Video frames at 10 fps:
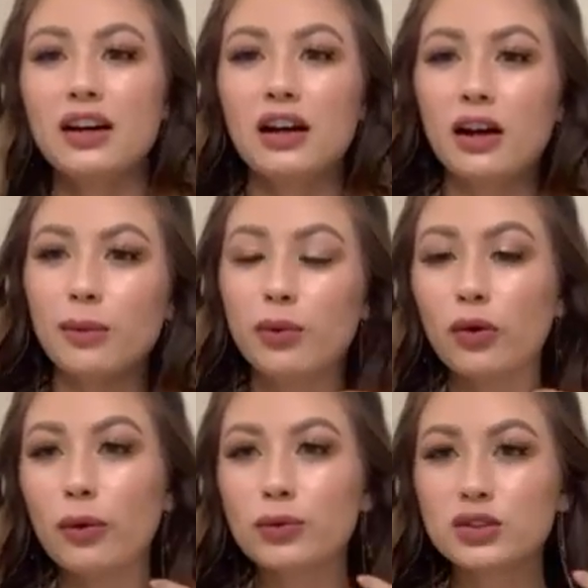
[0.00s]
Almost
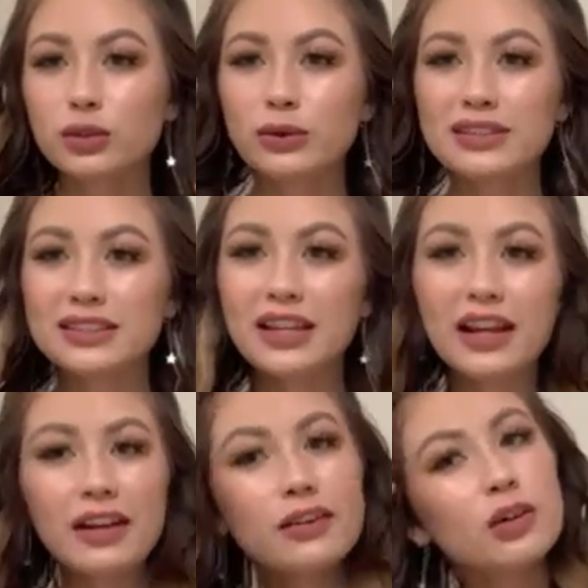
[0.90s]
to Wednesday,
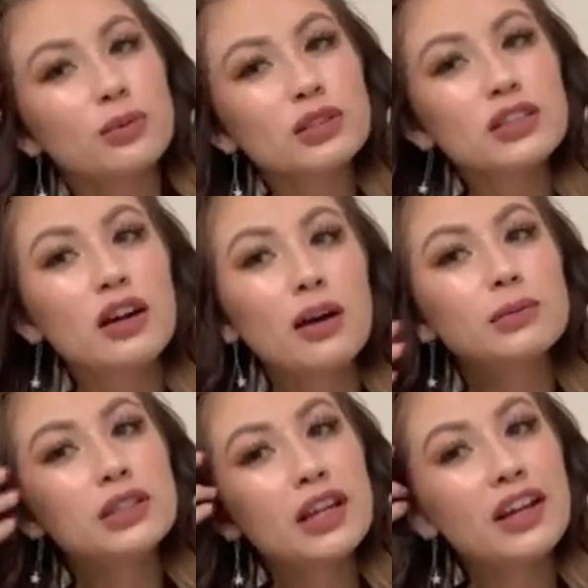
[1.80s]
almost to hump
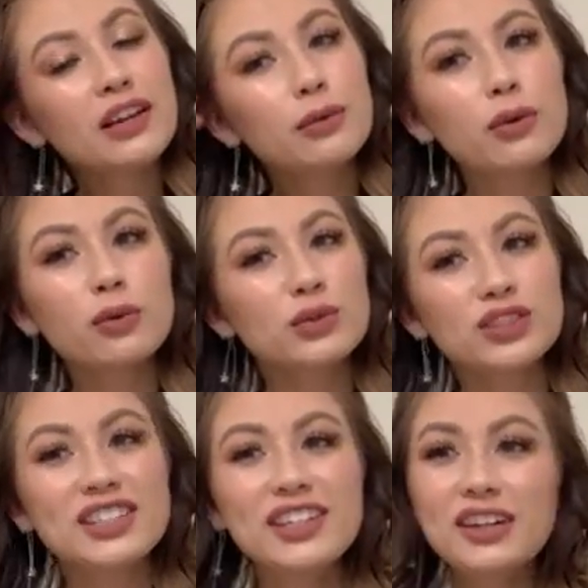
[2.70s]
day. We're almost
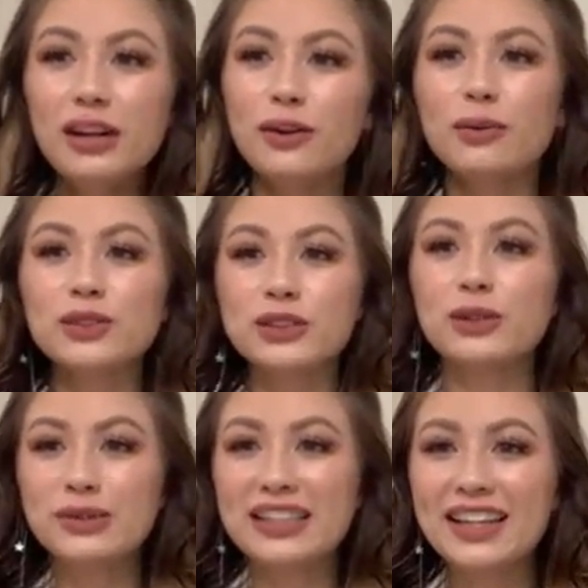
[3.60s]
to the
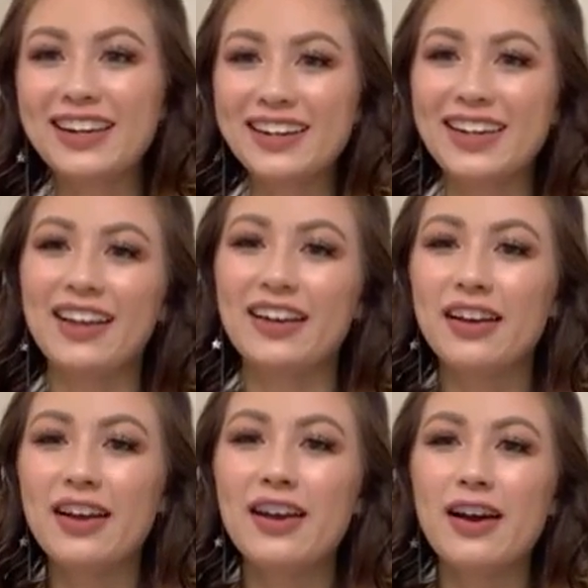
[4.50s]
weekend again.
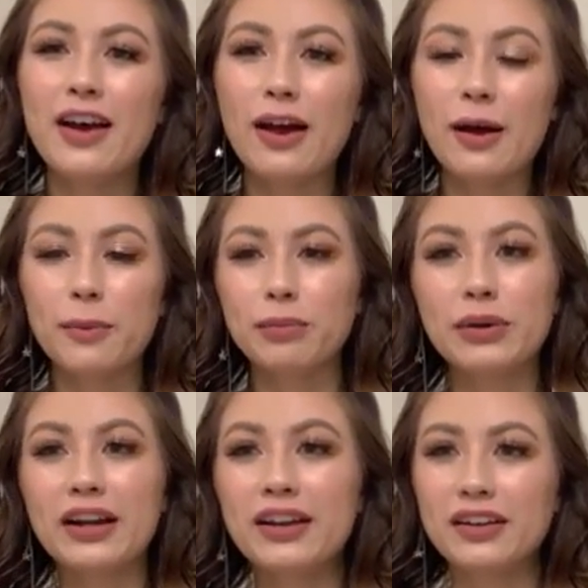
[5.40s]
But
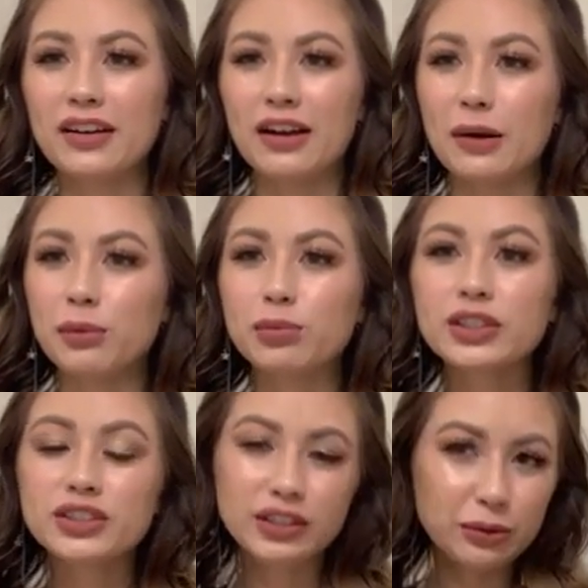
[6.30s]
appreciate you
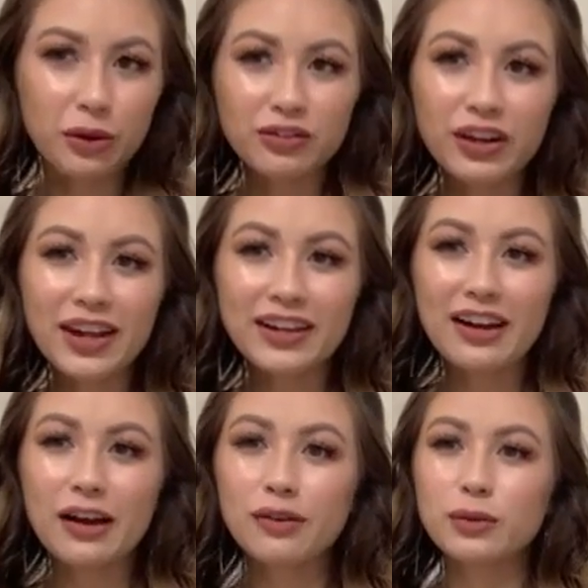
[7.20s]
all for hanging out.
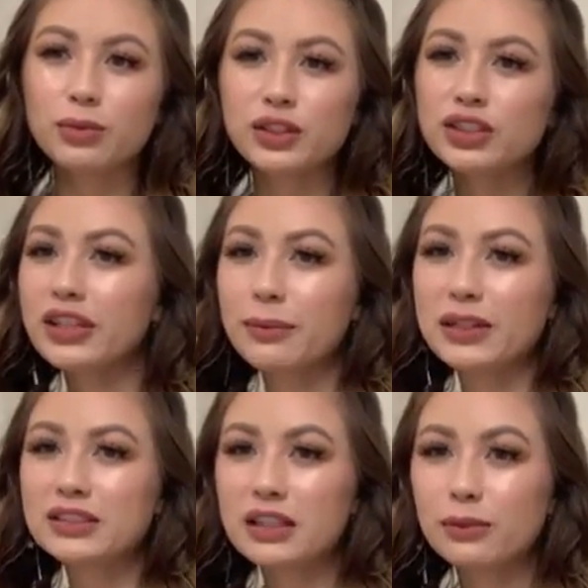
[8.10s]
Appreciate my
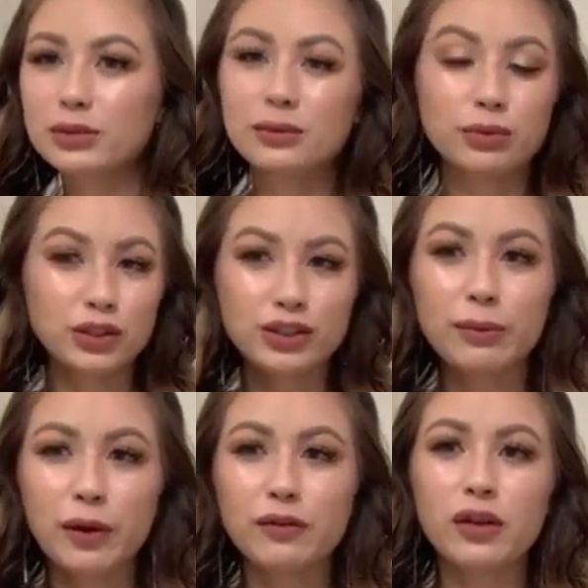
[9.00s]
subs. Appreciate my
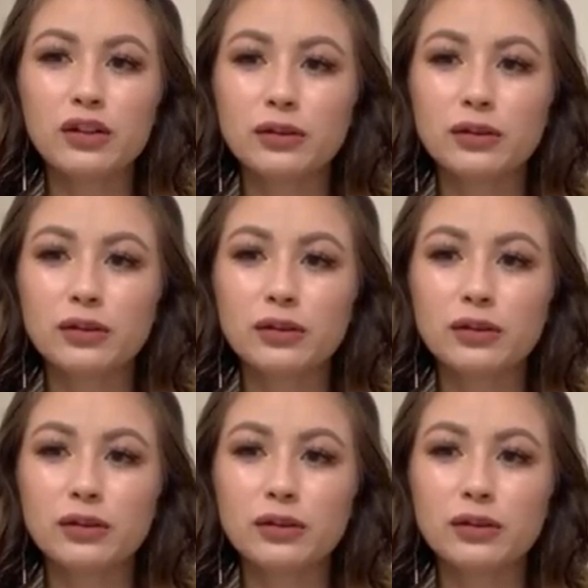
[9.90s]
followers.